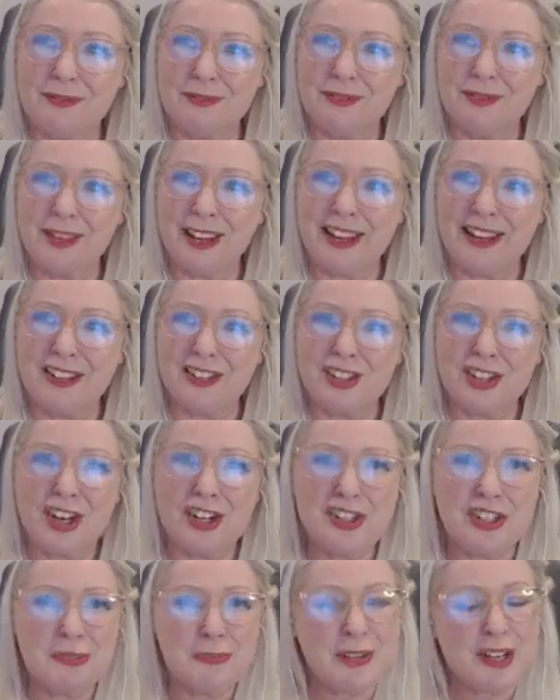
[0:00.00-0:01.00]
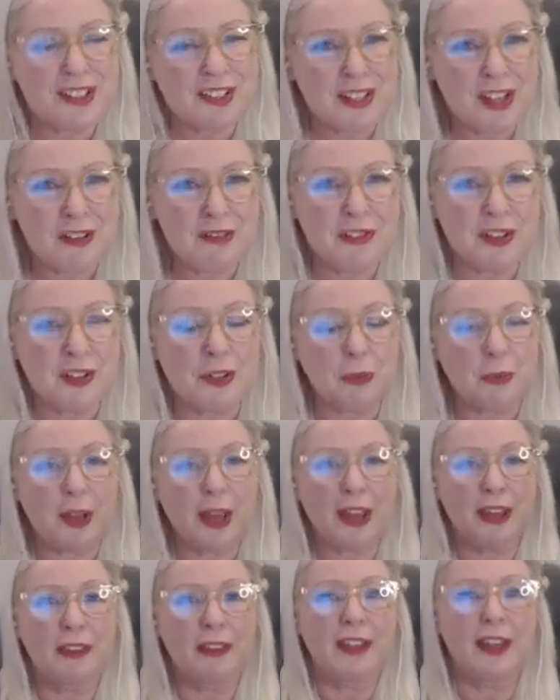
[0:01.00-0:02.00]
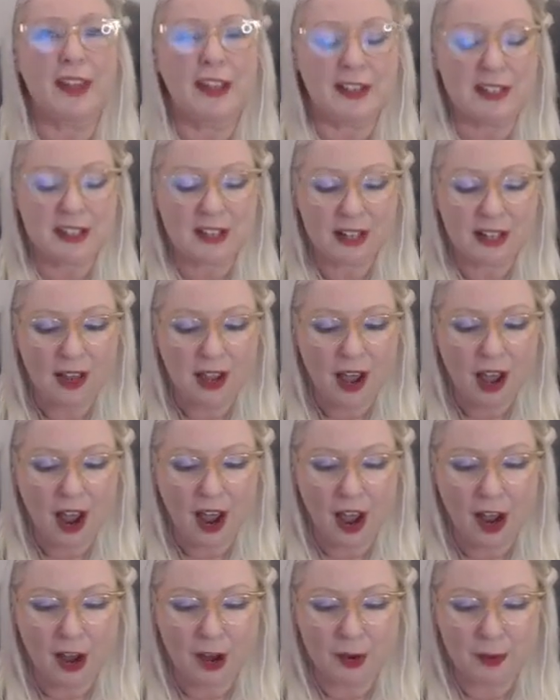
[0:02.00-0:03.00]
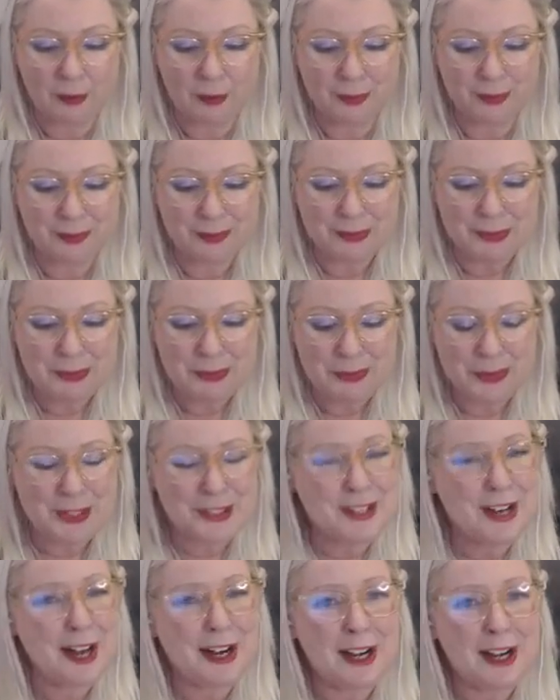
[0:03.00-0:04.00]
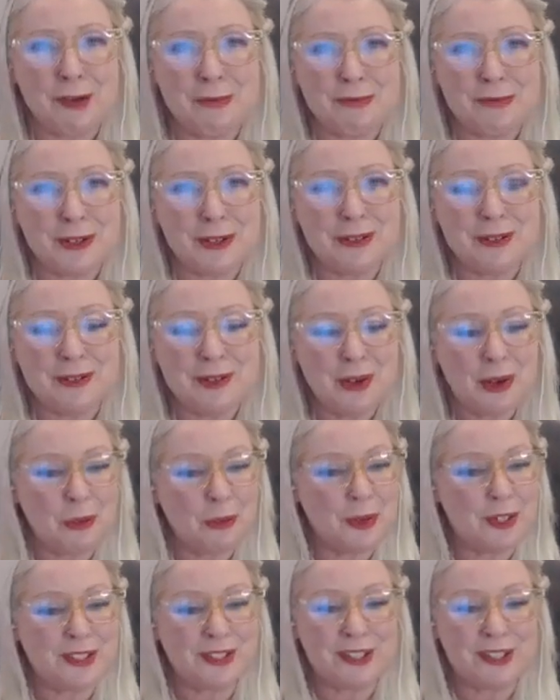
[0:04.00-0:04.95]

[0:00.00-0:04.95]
like judging myself in a way that was not helpful, was